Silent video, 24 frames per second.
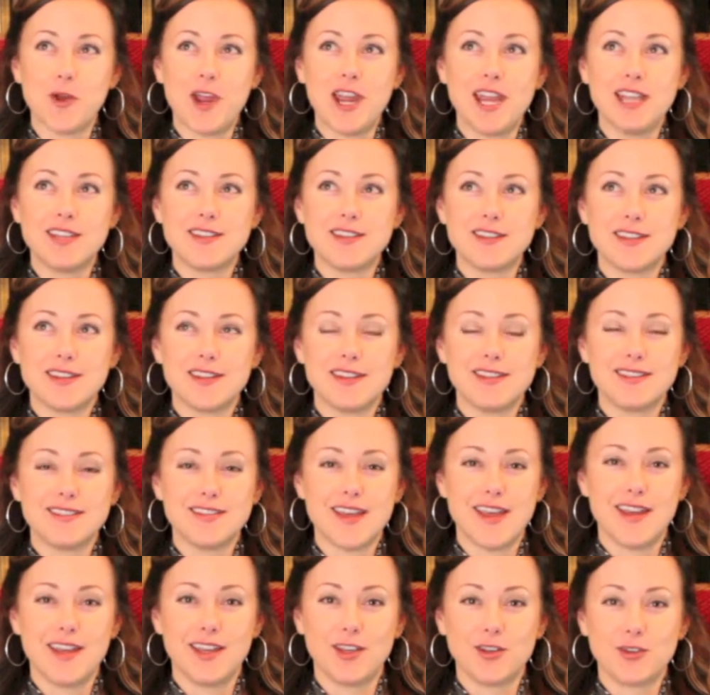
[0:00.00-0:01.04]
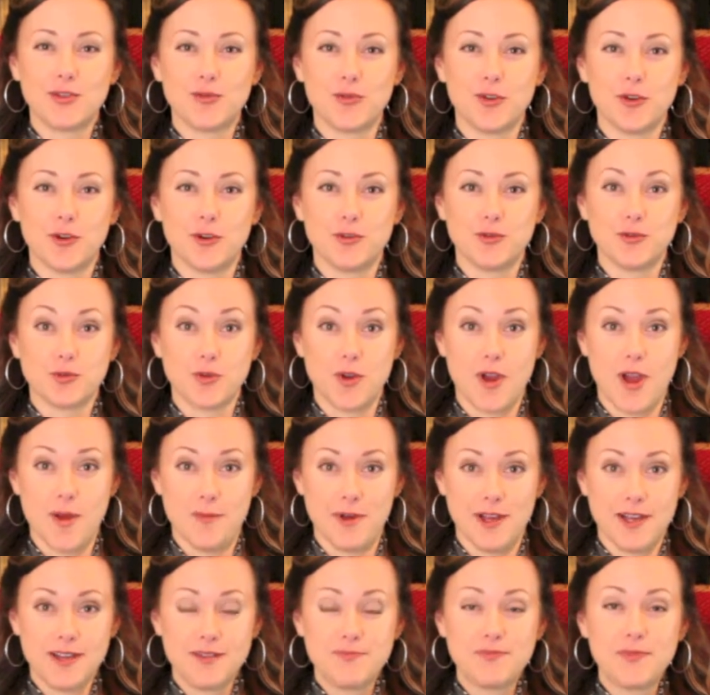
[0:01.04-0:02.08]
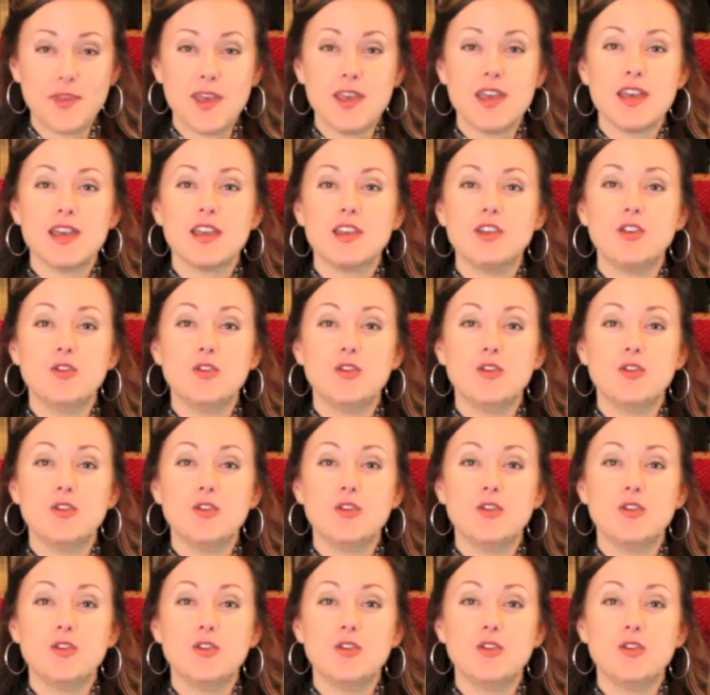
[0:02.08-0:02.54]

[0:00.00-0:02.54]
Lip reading: great settings for drama.